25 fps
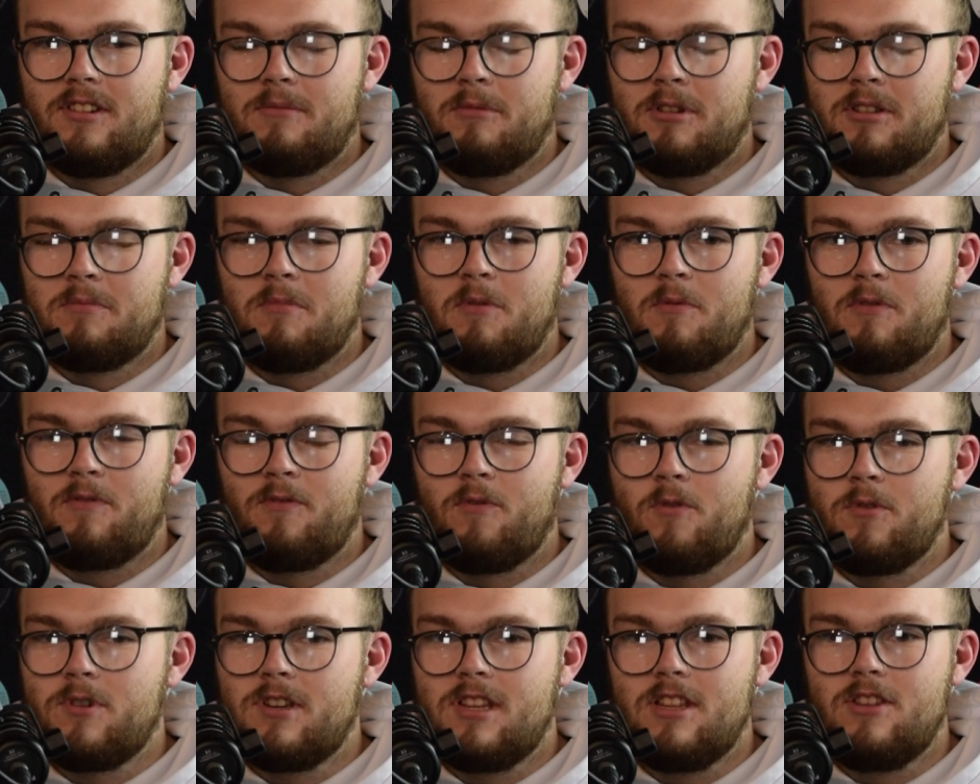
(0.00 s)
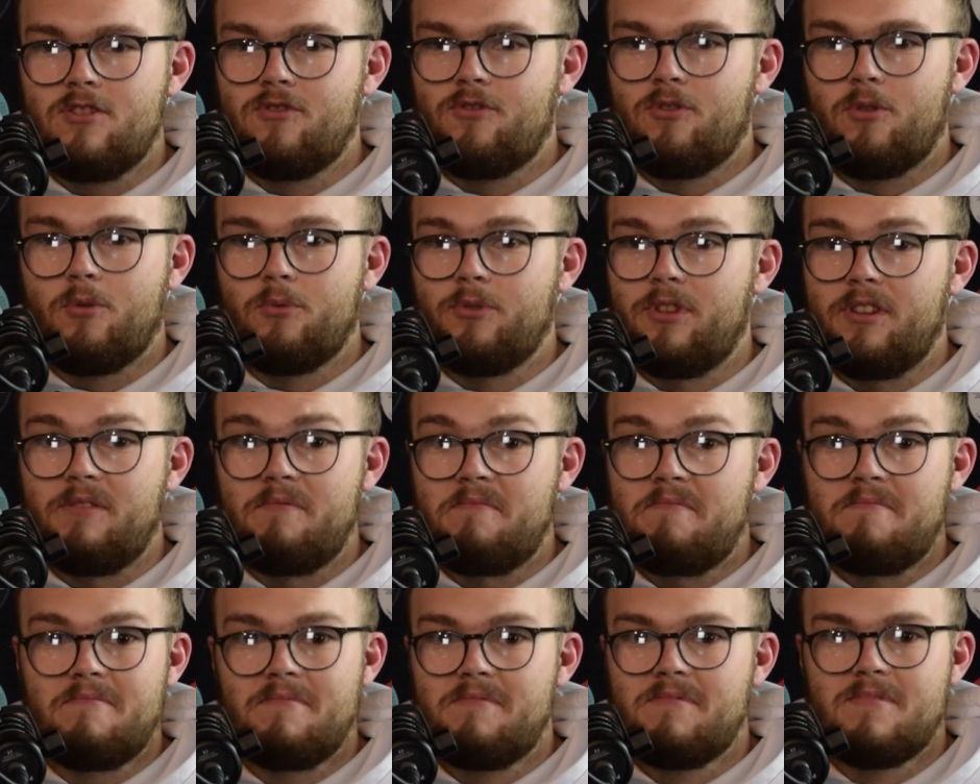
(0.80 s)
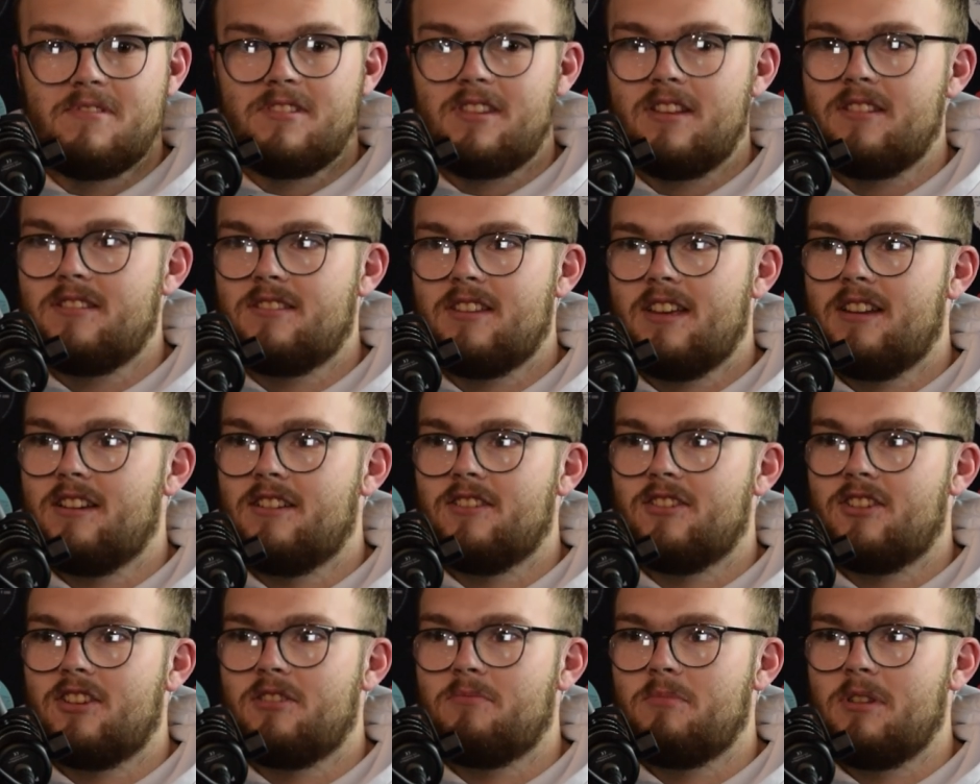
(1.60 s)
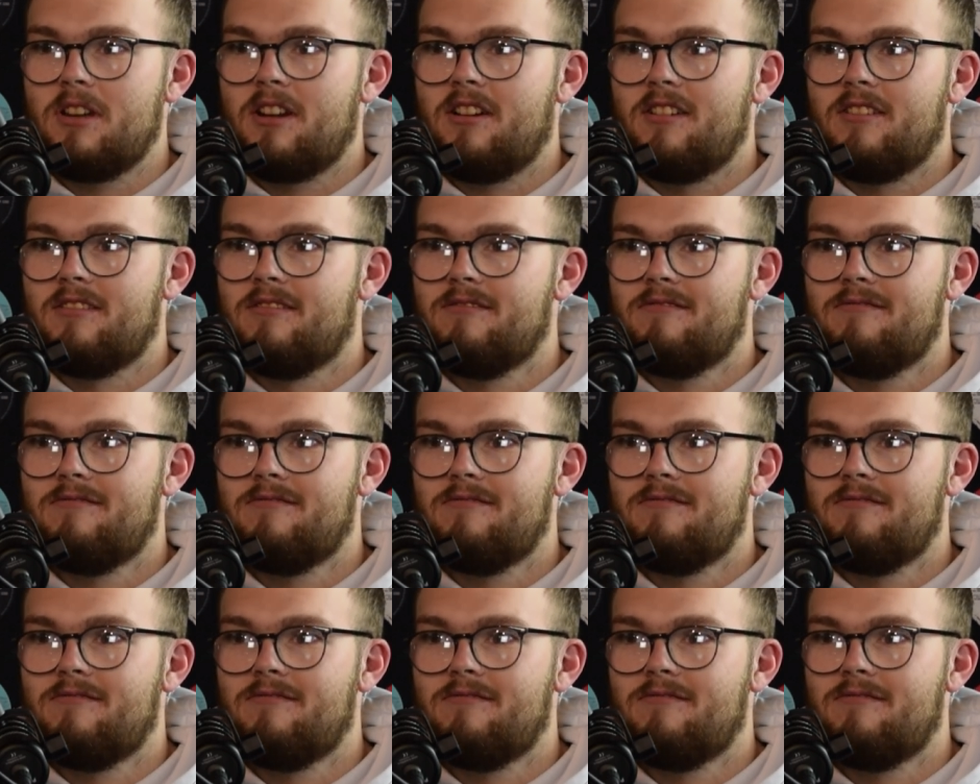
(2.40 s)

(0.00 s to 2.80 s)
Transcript: I must be about fourteen year old, and since then it's just been a